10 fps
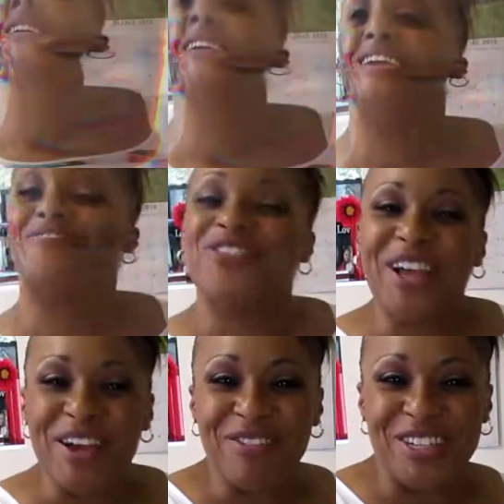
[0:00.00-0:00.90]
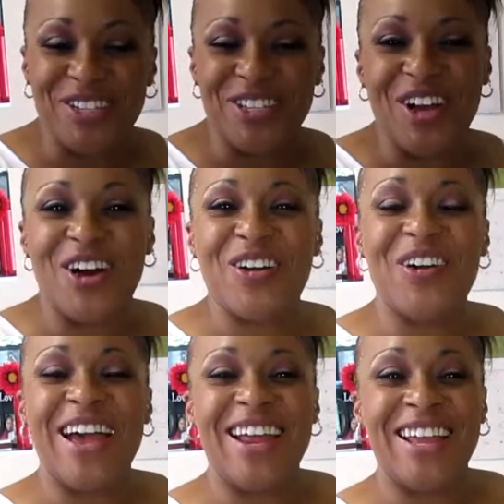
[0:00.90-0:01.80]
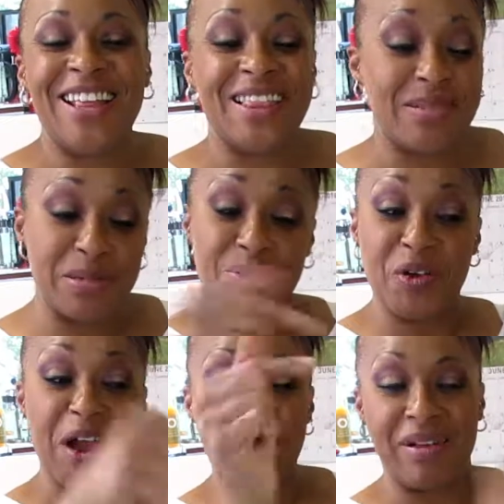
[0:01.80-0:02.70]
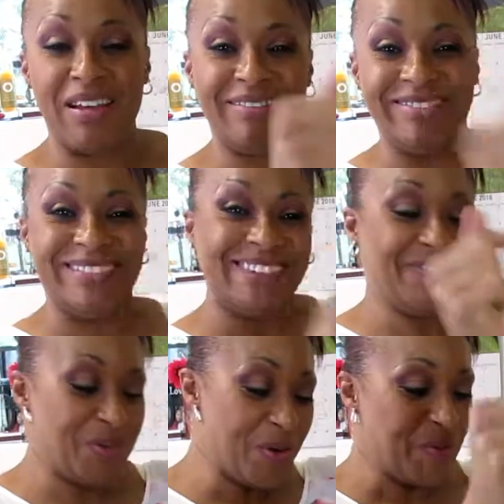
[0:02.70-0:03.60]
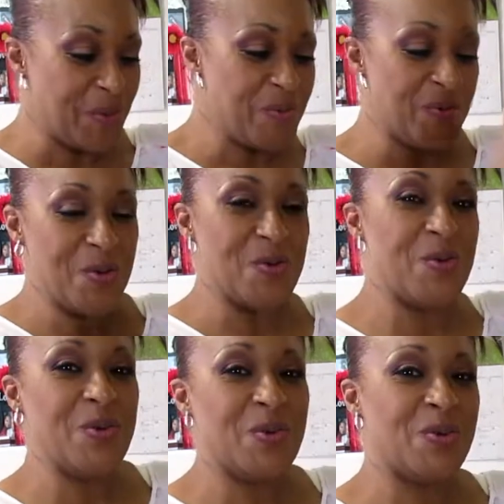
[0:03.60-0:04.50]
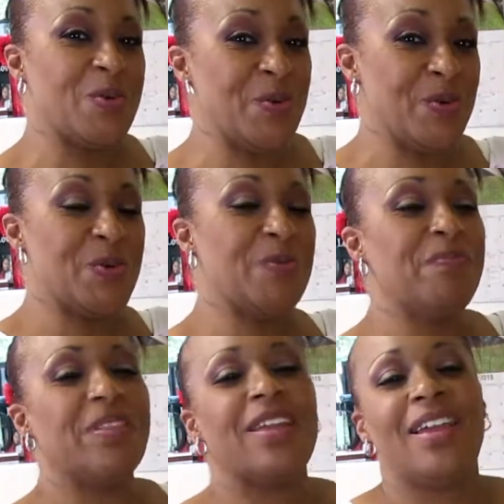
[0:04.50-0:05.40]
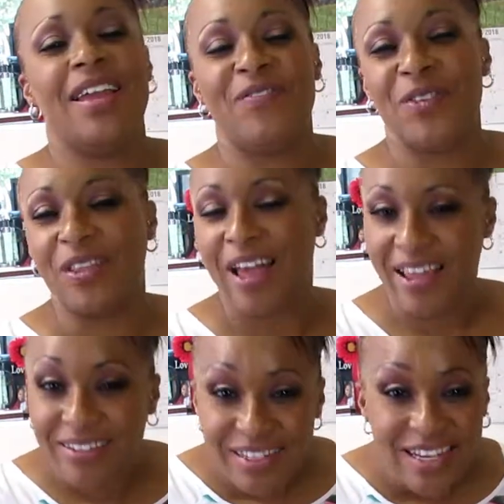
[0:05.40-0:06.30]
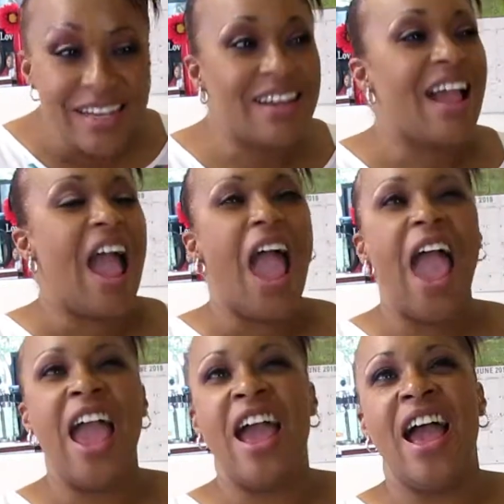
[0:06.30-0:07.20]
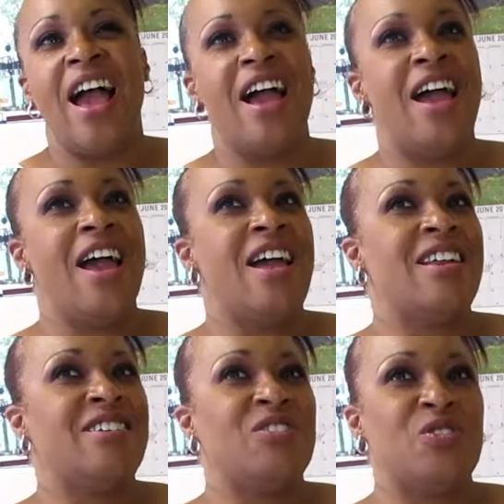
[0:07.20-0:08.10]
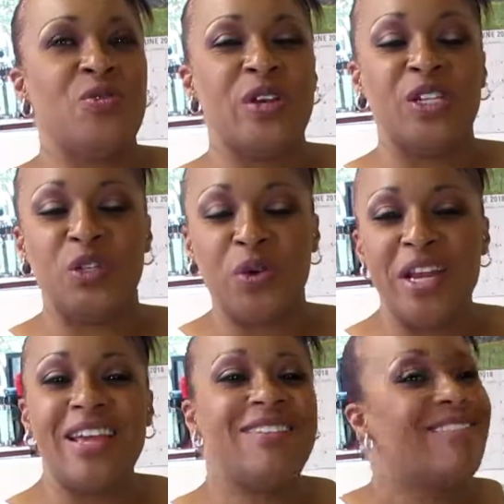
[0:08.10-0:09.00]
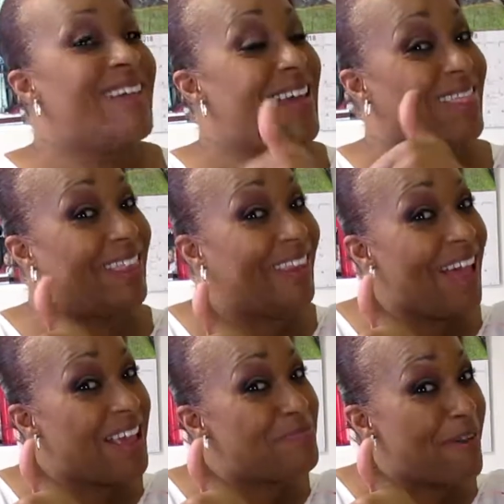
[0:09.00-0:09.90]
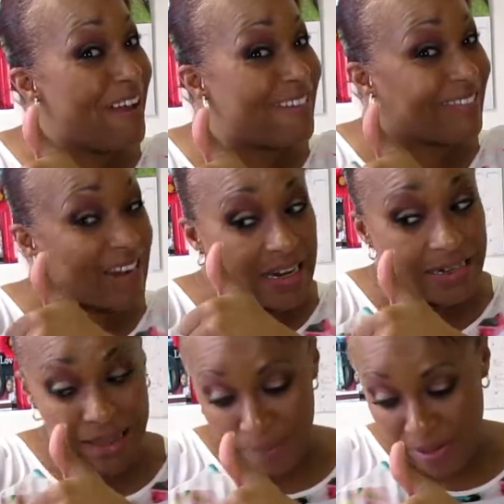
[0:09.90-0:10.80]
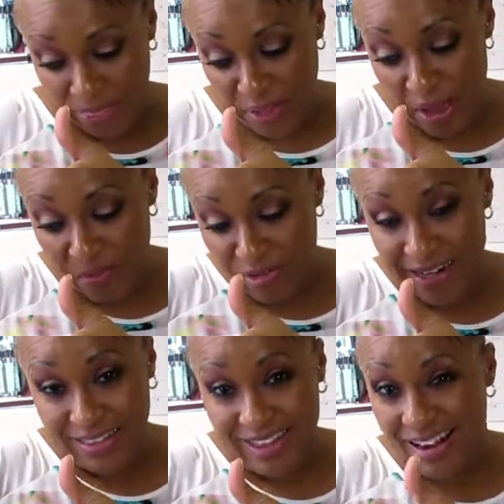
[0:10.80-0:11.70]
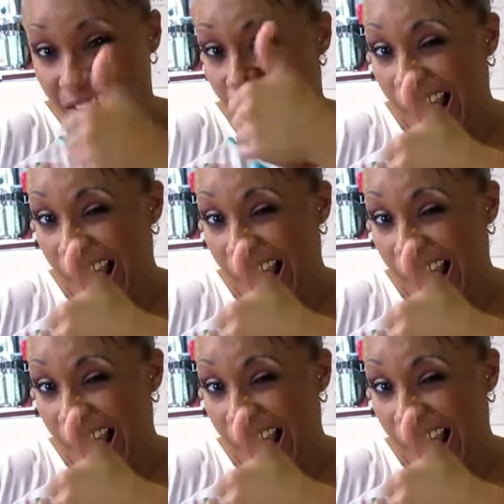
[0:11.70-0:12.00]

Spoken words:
If you like what you saw, go ahead and hit the subscribe button. Whoop, whoop, whoop, whoop, whoop, whoop. If you liked it and you enjoyed it, hit the like button. That big thumb right there.